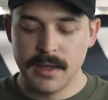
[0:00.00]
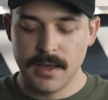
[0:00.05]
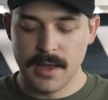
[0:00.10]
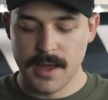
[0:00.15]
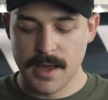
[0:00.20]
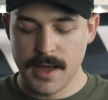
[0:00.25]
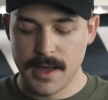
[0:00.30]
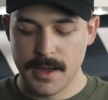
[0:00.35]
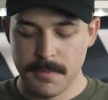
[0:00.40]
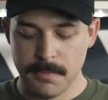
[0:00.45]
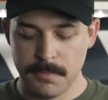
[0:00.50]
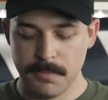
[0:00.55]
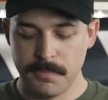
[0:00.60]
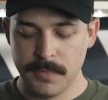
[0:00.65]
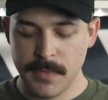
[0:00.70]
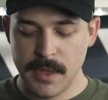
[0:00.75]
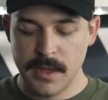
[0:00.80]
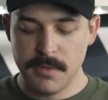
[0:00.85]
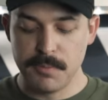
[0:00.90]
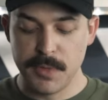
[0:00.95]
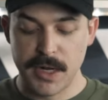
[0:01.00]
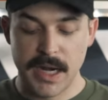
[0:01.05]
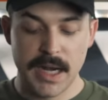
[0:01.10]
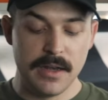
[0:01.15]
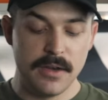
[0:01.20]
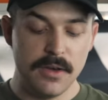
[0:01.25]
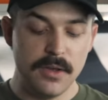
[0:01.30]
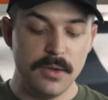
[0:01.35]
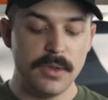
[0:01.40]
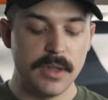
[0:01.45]
Um, but I
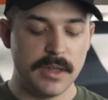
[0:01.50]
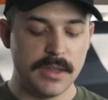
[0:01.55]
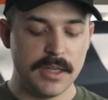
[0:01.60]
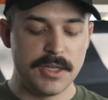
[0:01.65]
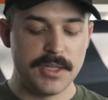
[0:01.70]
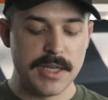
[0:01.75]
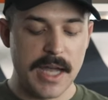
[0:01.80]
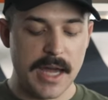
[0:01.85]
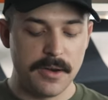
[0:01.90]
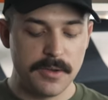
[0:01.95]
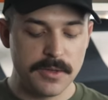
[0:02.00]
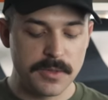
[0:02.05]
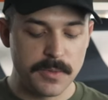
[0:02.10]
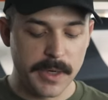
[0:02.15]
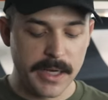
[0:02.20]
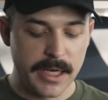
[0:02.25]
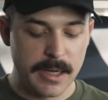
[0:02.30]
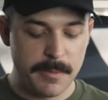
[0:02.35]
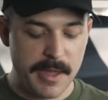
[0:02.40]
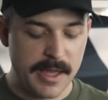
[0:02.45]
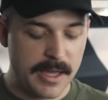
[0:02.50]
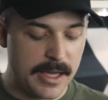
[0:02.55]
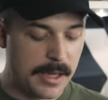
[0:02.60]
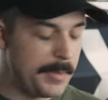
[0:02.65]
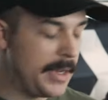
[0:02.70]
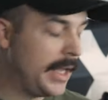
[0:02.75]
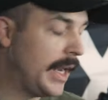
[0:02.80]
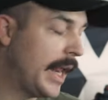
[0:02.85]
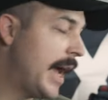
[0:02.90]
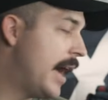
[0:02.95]
knew that the Shadows were gonna be
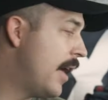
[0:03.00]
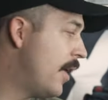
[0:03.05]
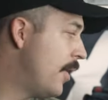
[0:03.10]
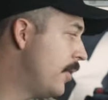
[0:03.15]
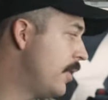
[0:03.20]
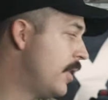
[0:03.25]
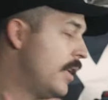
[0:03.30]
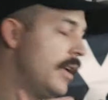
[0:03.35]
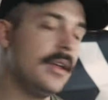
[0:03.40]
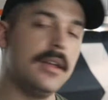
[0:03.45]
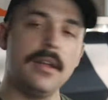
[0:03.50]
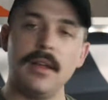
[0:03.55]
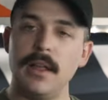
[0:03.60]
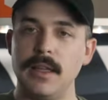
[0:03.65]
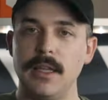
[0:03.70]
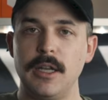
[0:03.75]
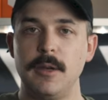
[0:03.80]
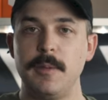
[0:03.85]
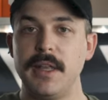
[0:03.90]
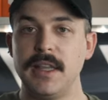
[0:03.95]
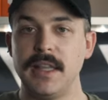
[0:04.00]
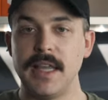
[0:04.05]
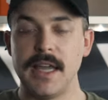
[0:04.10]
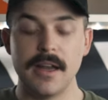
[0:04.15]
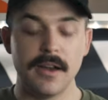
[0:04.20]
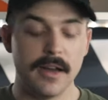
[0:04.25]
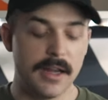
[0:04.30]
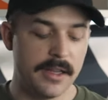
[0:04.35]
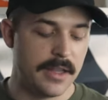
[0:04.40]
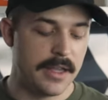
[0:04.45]
coming out a little bit
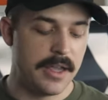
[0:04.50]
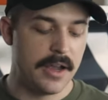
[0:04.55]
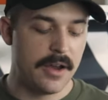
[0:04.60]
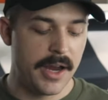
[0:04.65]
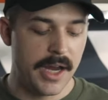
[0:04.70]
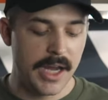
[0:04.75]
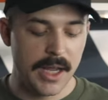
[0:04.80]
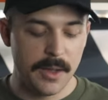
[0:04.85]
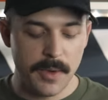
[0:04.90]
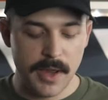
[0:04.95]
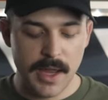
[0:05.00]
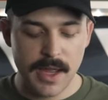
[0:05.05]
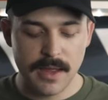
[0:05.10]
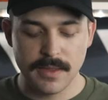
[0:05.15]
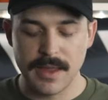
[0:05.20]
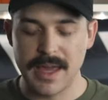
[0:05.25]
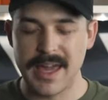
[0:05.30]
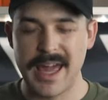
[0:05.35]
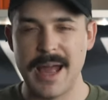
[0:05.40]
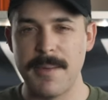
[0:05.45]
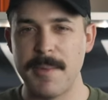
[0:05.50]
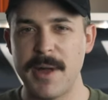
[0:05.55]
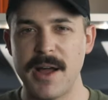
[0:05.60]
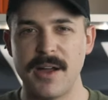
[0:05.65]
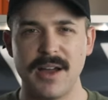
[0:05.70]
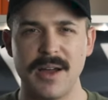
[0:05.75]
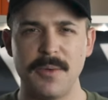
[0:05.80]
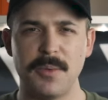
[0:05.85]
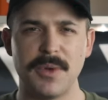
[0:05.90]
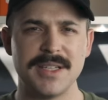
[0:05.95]
later in the year anyway. They came
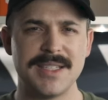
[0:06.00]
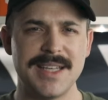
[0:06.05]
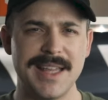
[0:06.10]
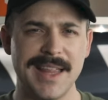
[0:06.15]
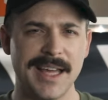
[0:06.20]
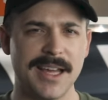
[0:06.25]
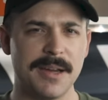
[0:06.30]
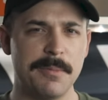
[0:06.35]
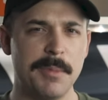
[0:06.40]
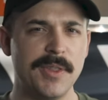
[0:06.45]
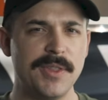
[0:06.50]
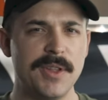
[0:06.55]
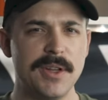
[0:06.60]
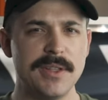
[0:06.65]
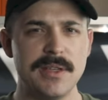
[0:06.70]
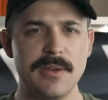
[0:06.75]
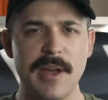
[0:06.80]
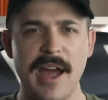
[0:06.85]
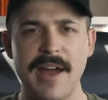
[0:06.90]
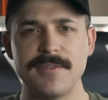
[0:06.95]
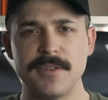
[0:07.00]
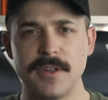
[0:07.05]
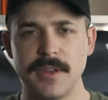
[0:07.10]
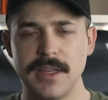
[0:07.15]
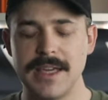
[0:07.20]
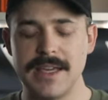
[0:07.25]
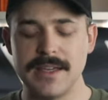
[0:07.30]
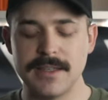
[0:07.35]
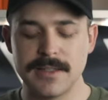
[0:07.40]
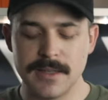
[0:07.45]
out, I wanna say like a month or two after
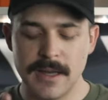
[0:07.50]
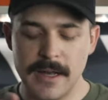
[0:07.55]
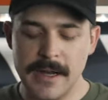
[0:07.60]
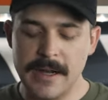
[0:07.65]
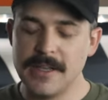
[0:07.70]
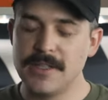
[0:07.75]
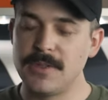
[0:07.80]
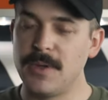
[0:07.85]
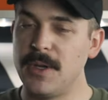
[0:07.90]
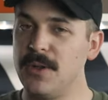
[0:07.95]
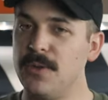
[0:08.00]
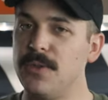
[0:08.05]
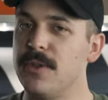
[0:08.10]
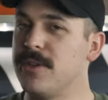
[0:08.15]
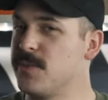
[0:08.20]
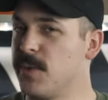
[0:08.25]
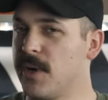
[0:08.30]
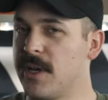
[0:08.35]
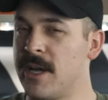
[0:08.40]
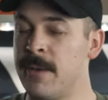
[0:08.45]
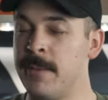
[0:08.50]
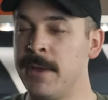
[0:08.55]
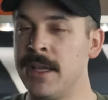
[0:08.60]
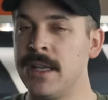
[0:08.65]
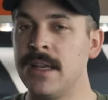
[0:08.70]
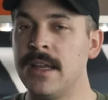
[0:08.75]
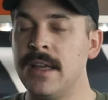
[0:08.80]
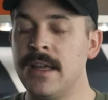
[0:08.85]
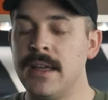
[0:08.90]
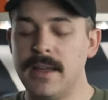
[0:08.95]
these. So I knew those were
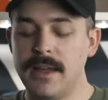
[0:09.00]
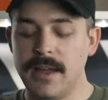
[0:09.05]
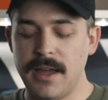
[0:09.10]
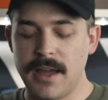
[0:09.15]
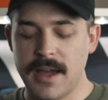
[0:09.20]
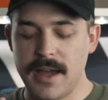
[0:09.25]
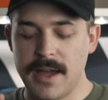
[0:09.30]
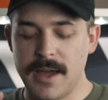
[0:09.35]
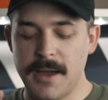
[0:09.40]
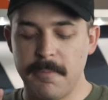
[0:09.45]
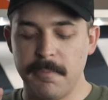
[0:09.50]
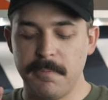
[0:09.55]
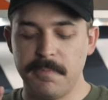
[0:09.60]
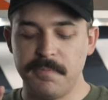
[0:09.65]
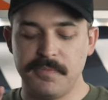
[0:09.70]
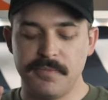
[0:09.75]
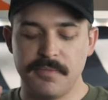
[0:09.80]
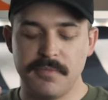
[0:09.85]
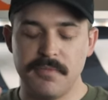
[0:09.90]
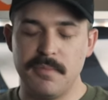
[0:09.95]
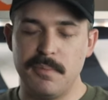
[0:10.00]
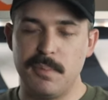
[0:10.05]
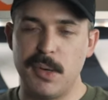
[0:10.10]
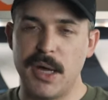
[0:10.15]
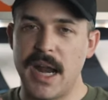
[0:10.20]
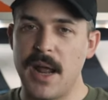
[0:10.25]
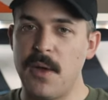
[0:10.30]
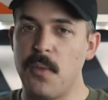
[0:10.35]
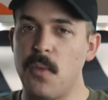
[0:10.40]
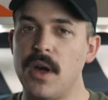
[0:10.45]
coming, um,
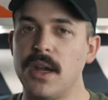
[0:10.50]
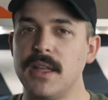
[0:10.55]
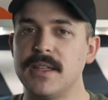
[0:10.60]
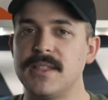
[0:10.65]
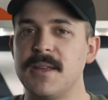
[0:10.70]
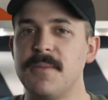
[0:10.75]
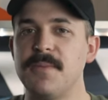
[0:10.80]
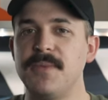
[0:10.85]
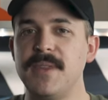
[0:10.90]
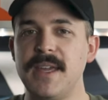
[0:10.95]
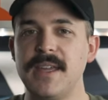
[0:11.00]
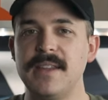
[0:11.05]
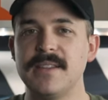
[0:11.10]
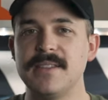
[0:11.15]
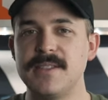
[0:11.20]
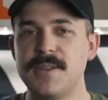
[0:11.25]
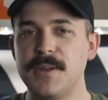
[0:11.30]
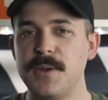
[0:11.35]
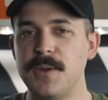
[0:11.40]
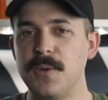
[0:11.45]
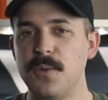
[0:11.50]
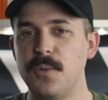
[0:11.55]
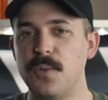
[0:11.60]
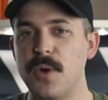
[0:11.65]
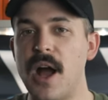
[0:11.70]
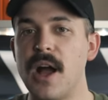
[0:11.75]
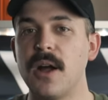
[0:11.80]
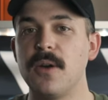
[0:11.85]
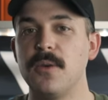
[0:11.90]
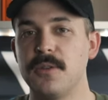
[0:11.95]
but I wanted something to
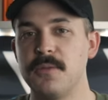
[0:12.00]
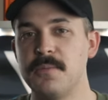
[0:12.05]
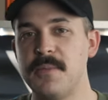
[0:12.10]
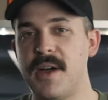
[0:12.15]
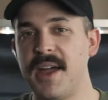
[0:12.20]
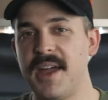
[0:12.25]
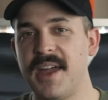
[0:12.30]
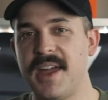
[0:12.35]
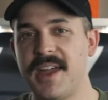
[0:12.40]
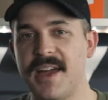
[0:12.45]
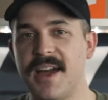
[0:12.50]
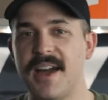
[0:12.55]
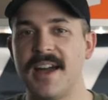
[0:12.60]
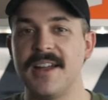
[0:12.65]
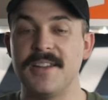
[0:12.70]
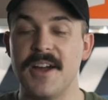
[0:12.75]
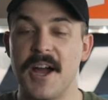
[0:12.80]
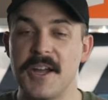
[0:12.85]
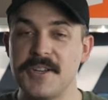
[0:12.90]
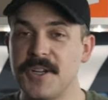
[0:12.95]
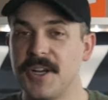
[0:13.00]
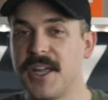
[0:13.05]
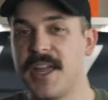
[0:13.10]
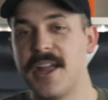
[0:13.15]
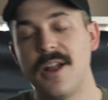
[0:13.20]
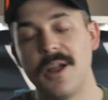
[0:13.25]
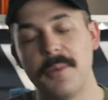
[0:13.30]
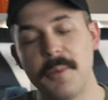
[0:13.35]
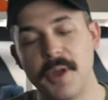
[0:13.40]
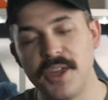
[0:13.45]
rock with my uh, Dodger
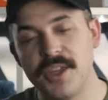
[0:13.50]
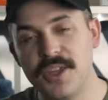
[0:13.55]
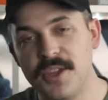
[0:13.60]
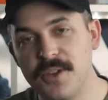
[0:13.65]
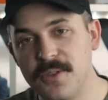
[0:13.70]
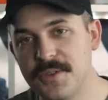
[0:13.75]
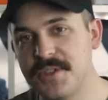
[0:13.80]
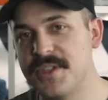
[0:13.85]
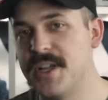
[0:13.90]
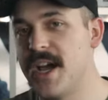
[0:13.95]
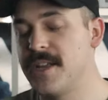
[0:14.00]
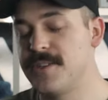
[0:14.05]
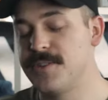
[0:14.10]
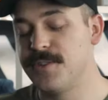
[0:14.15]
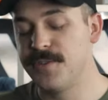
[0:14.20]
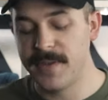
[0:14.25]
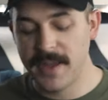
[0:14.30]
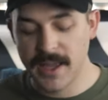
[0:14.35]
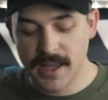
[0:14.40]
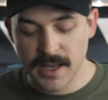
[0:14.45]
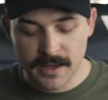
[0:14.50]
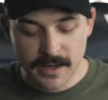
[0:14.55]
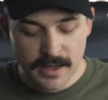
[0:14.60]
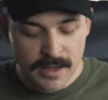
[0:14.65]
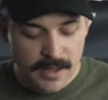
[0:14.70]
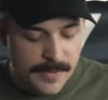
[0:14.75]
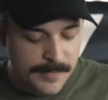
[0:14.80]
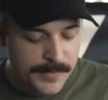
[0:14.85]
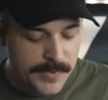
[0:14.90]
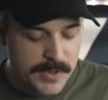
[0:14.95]
gear. I'm a huge Dodger fan.
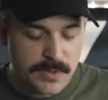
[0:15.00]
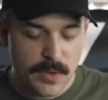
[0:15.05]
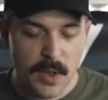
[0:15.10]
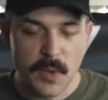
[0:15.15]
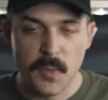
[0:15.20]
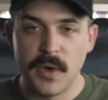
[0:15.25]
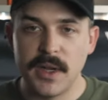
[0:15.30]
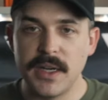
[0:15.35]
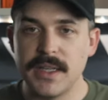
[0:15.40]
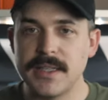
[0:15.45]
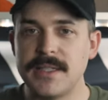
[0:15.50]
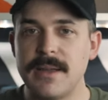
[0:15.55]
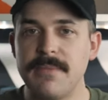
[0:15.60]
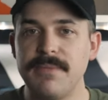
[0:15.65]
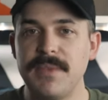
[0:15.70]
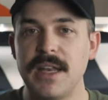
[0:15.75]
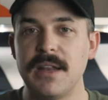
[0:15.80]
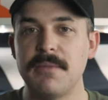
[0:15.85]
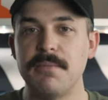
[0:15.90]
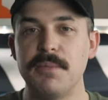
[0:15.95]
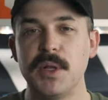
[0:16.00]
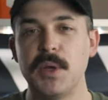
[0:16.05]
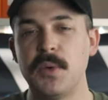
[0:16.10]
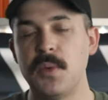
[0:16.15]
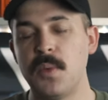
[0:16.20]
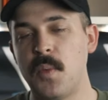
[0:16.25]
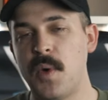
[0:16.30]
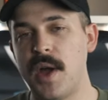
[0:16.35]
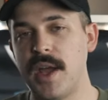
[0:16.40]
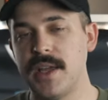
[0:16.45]
So I wanted something in blue
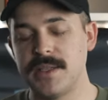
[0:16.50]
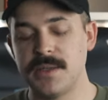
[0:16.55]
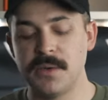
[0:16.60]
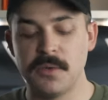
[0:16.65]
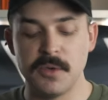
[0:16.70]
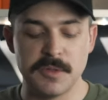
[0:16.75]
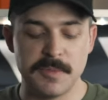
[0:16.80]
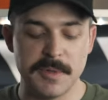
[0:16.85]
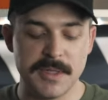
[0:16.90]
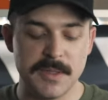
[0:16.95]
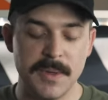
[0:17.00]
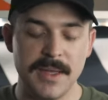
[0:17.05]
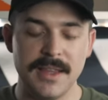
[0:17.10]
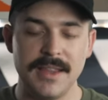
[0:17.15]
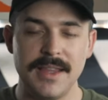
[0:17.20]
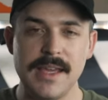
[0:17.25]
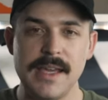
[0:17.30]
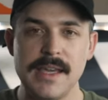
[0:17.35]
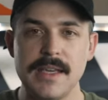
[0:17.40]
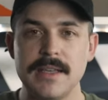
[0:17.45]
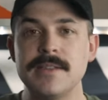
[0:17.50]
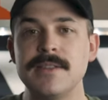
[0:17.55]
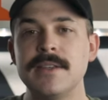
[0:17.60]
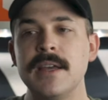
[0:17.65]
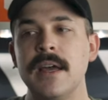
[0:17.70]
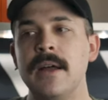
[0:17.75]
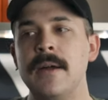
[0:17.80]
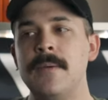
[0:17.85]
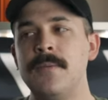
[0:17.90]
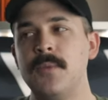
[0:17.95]
and white. So it was between
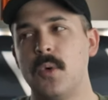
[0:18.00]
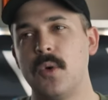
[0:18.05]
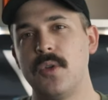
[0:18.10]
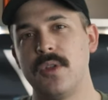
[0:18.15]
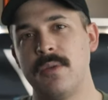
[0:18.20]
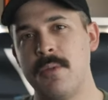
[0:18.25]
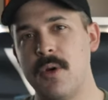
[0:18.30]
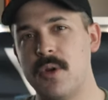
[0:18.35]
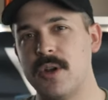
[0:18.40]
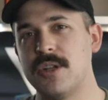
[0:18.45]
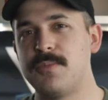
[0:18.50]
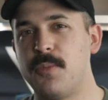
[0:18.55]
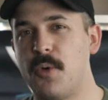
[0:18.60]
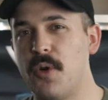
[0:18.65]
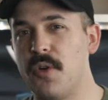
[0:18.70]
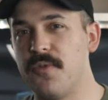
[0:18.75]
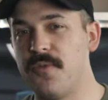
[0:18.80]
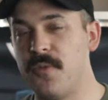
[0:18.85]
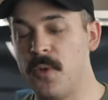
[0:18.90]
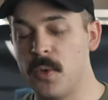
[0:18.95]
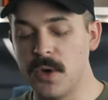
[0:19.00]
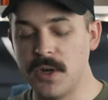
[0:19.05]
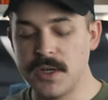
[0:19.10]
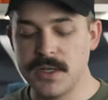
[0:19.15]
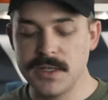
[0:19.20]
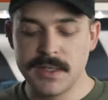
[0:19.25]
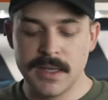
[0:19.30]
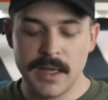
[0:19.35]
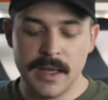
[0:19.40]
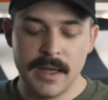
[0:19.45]
these or the Motorsport
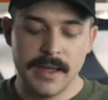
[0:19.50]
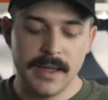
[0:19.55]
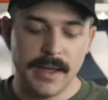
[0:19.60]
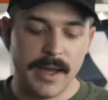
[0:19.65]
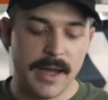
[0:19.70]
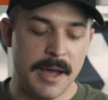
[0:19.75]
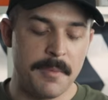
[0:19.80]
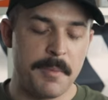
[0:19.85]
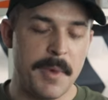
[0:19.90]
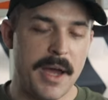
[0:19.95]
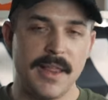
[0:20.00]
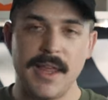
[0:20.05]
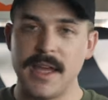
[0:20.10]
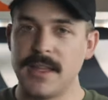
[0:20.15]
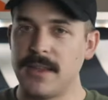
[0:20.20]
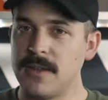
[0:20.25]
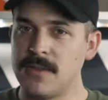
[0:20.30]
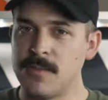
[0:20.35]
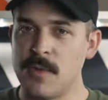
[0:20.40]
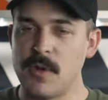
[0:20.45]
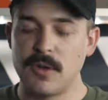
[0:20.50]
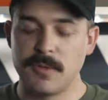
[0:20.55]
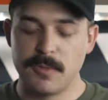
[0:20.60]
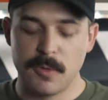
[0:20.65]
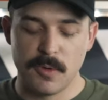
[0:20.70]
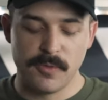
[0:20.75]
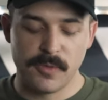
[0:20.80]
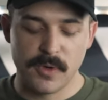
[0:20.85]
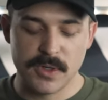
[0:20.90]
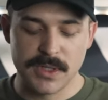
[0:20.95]
fours. Um, I like those
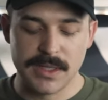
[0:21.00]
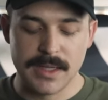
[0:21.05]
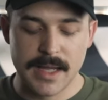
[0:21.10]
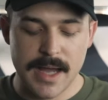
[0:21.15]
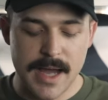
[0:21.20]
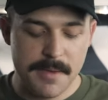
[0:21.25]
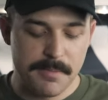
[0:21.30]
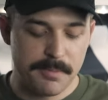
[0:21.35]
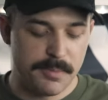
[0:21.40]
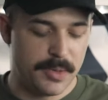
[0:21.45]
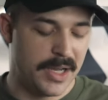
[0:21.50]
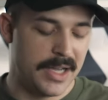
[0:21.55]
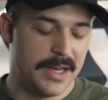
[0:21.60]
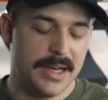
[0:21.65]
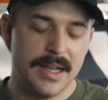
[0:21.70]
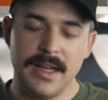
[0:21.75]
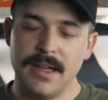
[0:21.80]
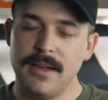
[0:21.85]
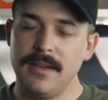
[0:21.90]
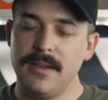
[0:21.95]
Motorsport fours a lot, but